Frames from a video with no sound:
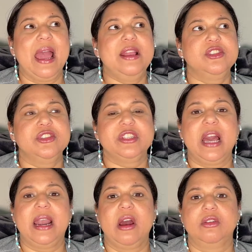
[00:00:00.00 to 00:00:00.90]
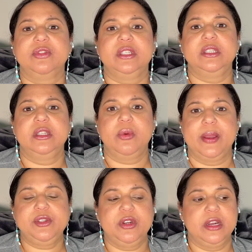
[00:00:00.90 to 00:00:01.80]
just got out of this
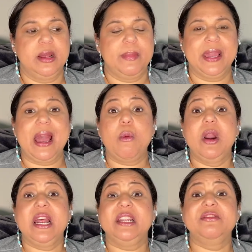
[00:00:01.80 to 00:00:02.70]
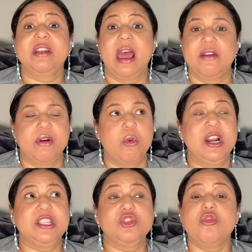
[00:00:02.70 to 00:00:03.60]
situation and I'm like, I wanna live life. I
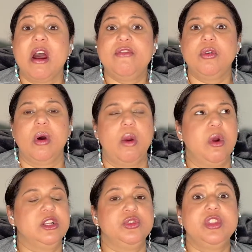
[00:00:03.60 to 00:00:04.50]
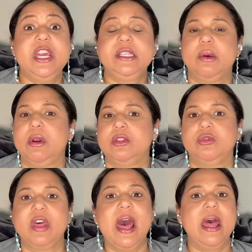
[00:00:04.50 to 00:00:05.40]
wanna travel. I wanna do this. I wanna do
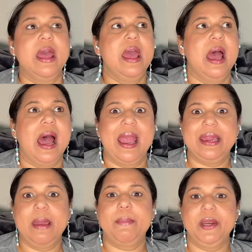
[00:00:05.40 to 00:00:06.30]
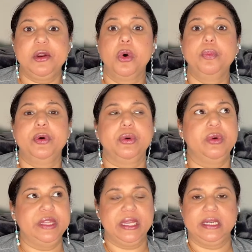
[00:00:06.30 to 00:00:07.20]
that. I kept a notebook
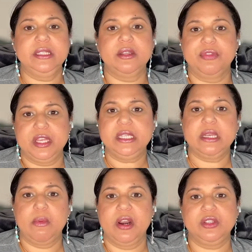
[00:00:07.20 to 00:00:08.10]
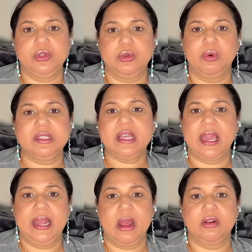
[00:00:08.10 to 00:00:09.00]
with the list of things I wanted to do once I
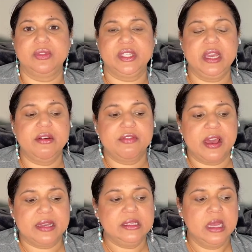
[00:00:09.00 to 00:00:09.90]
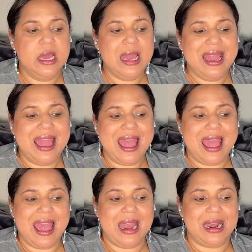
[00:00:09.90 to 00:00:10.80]
get out of CFS.
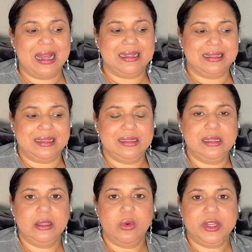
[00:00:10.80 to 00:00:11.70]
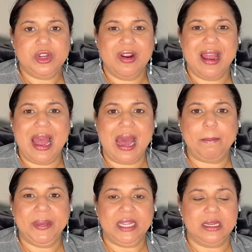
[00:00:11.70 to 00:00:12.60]
And this situation
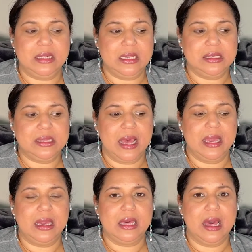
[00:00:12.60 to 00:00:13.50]
happened, it's like,